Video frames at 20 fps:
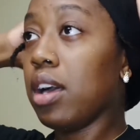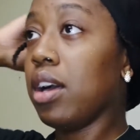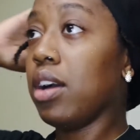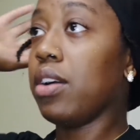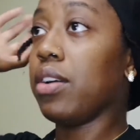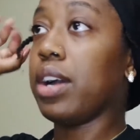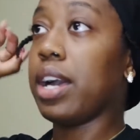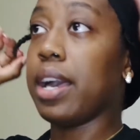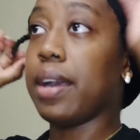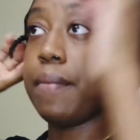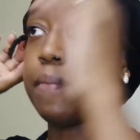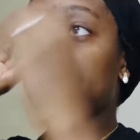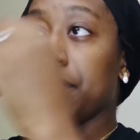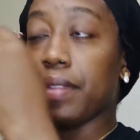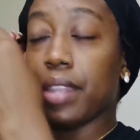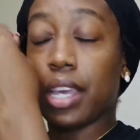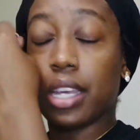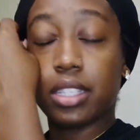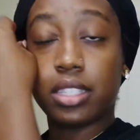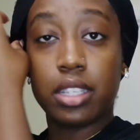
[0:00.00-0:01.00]
Okay,
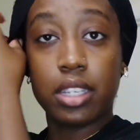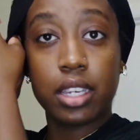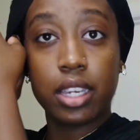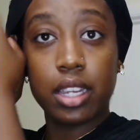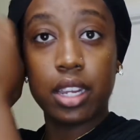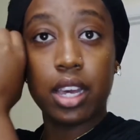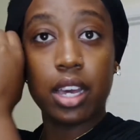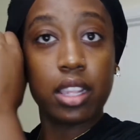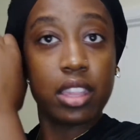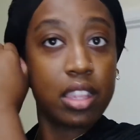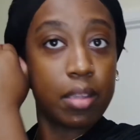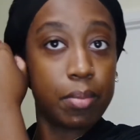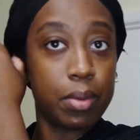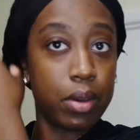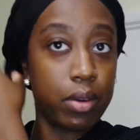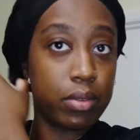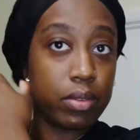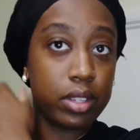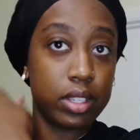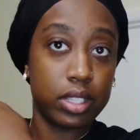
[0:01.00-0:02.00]
I took it out the
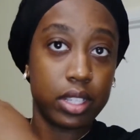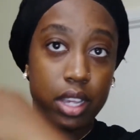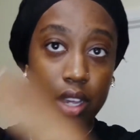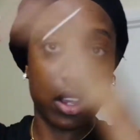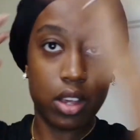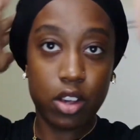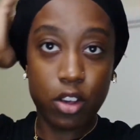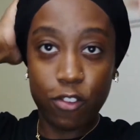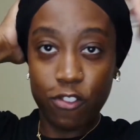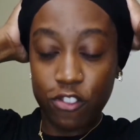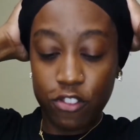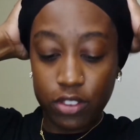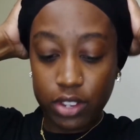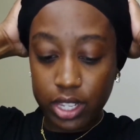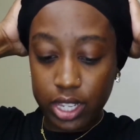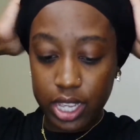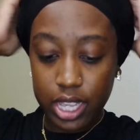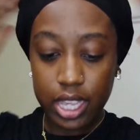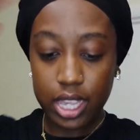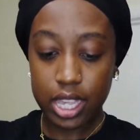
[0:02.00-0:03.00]
ponytail.
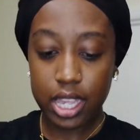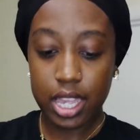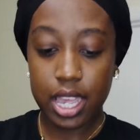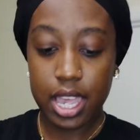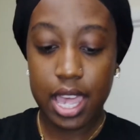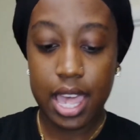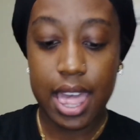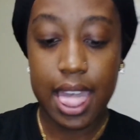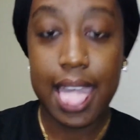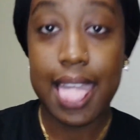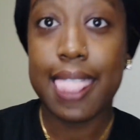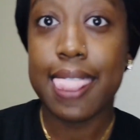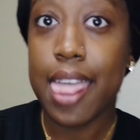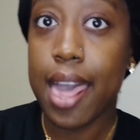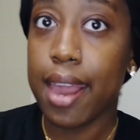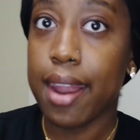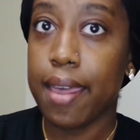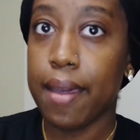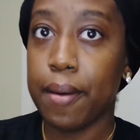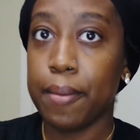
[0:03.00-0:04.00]
Hopefully that
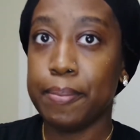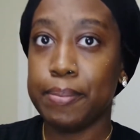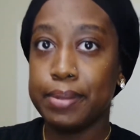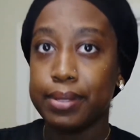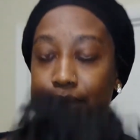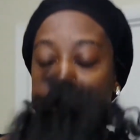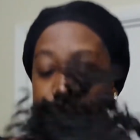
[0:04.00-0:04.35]
helps.